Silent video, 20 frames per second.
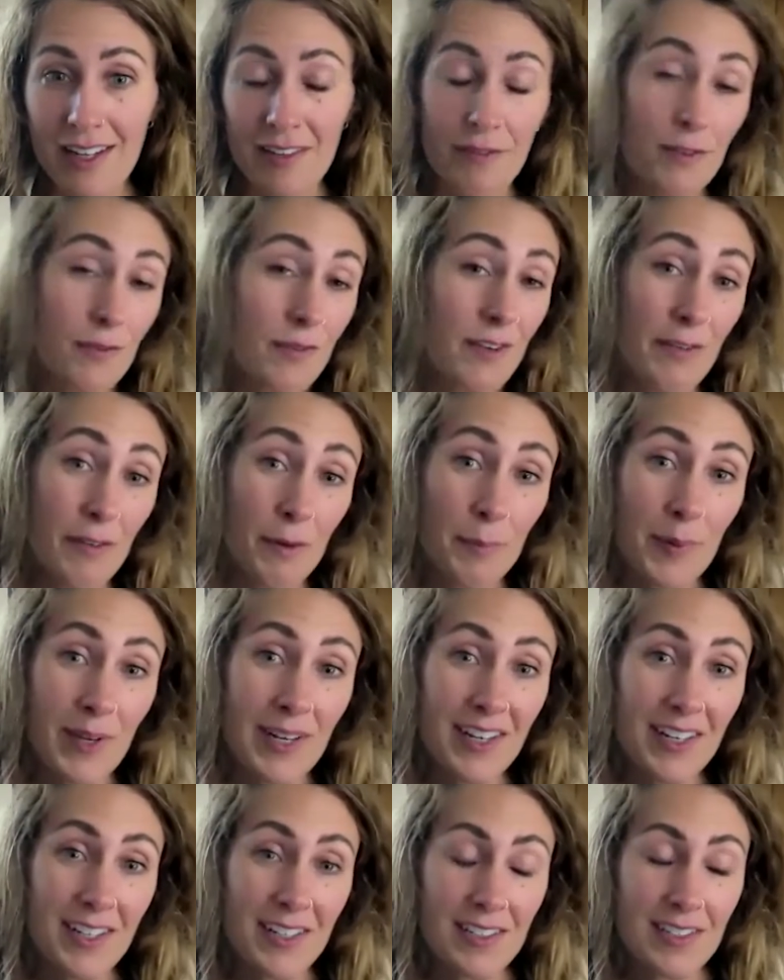If you've never been
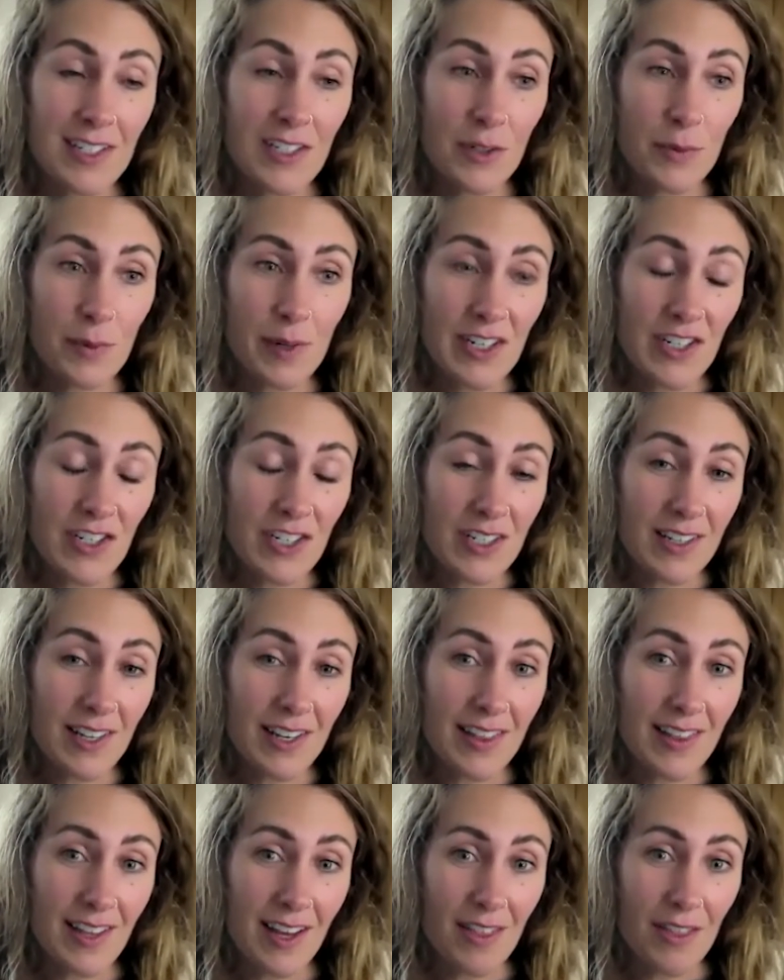in a situation
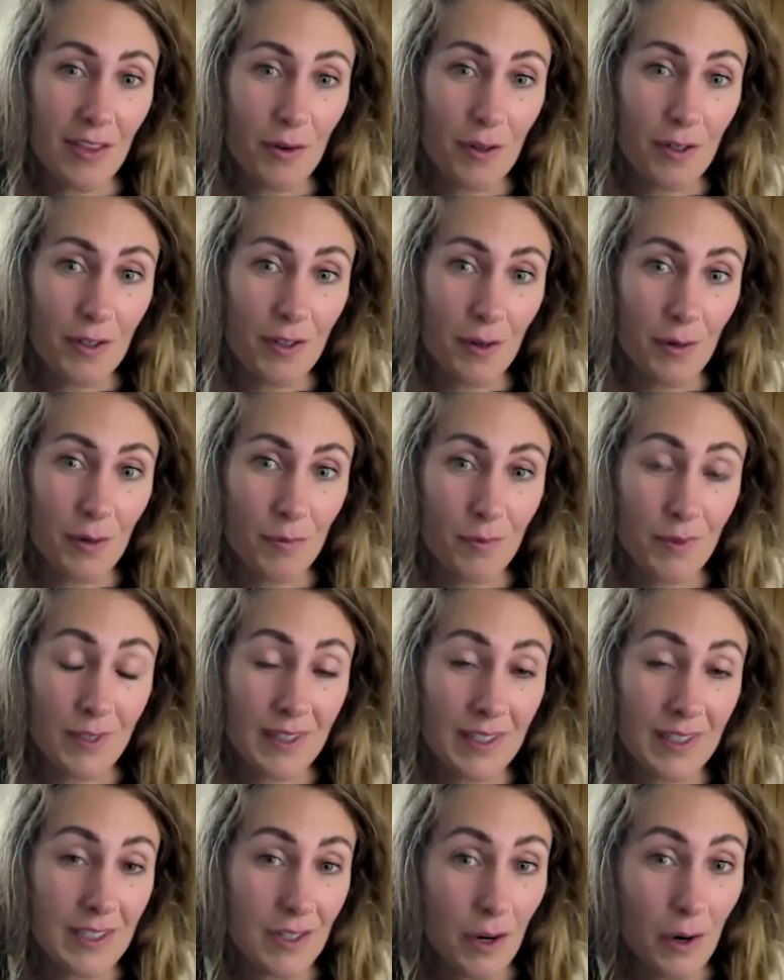like that, though, you don't
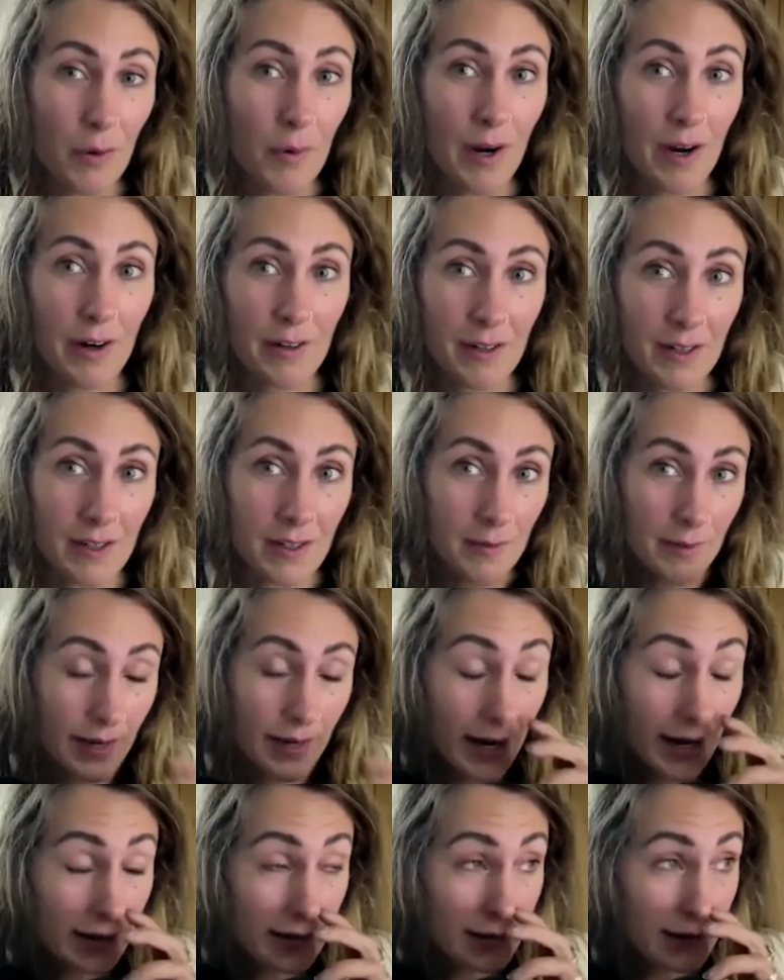really know how you're going to
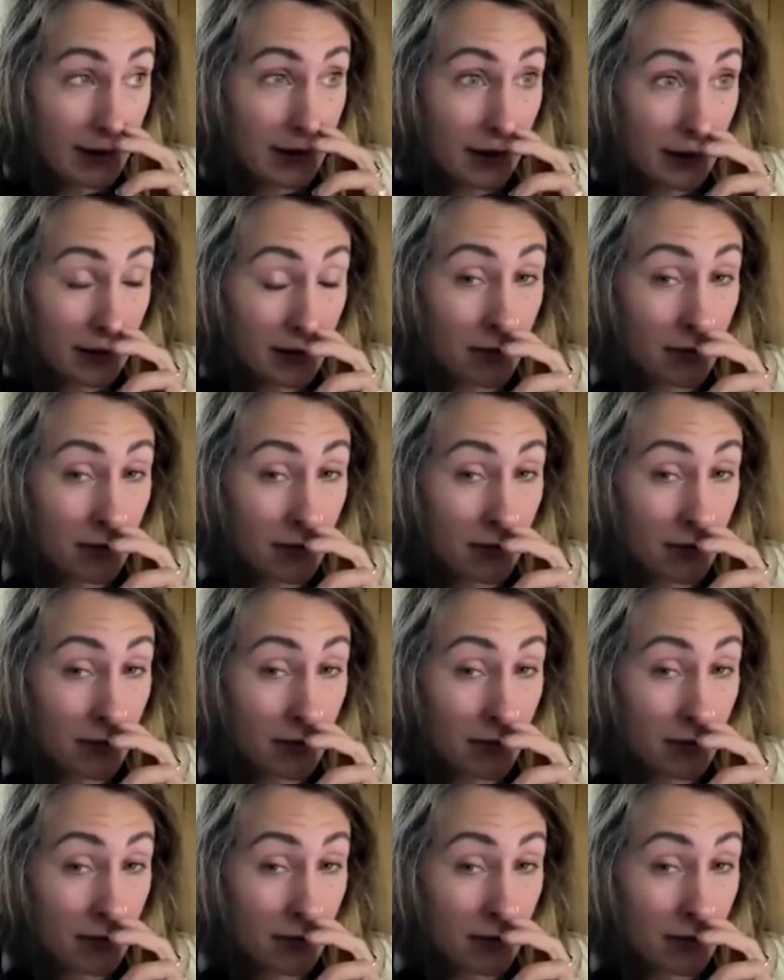yeah, react until you